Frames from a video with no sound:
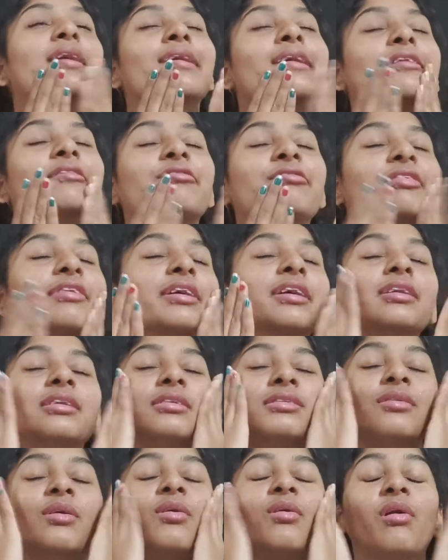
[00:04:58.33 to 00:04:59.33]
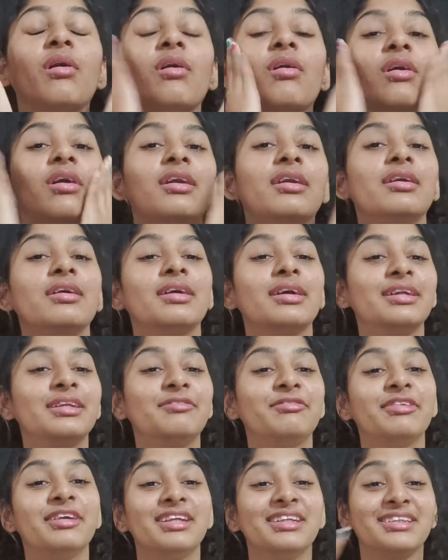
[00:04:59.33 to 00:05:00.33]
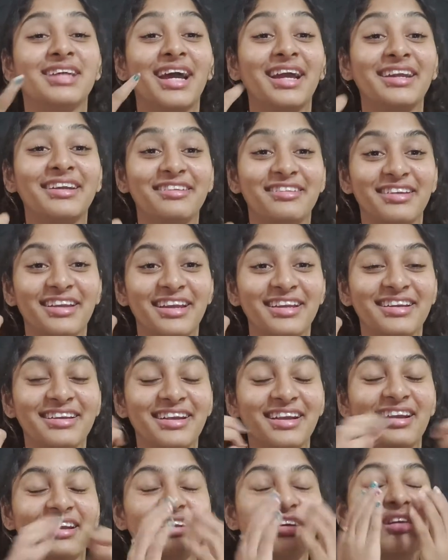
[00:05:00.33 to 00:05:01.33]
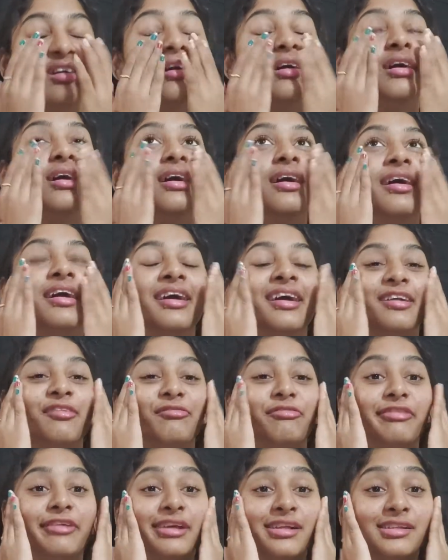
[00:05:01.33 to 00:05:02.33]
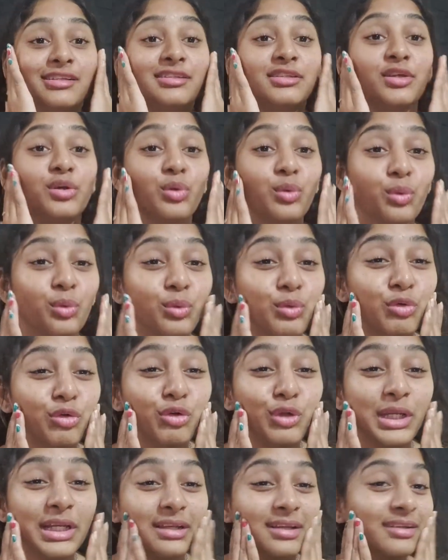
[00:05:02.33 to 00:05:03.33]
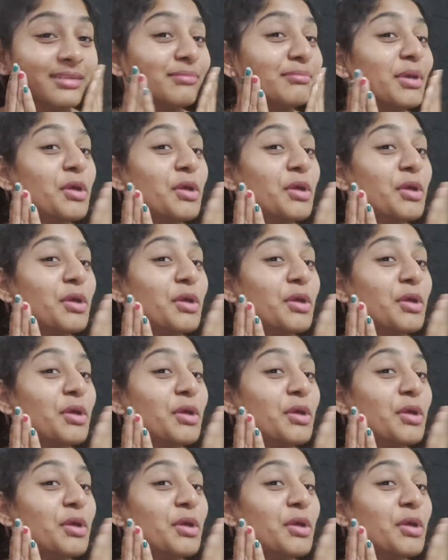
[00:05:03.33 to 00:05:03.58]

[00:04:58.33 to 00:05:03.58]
It feels so good. It feels hydrated. It feels cool.